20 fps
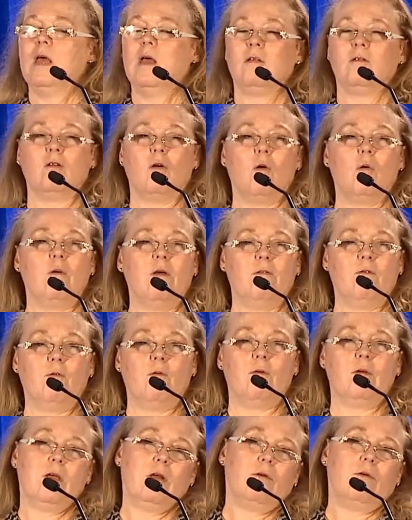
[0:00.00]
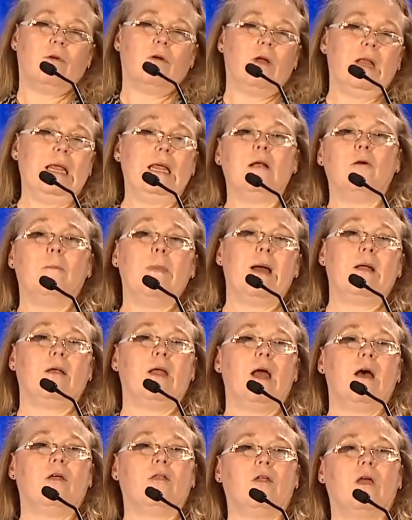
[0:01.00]
so if you're an Intermountain
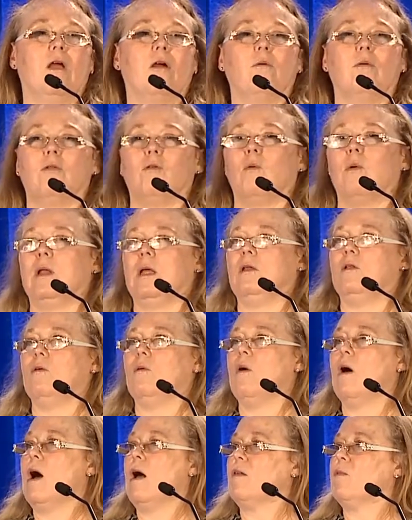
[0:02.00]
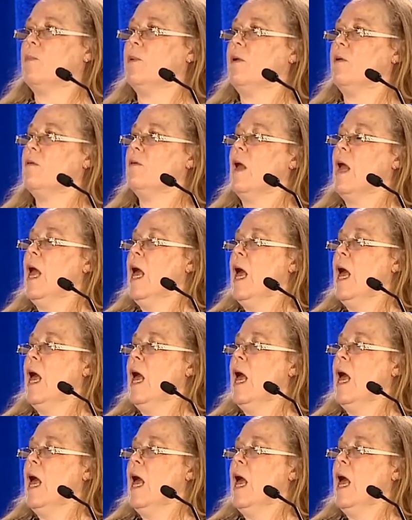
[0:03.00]
Healthcare with 22 hospitals,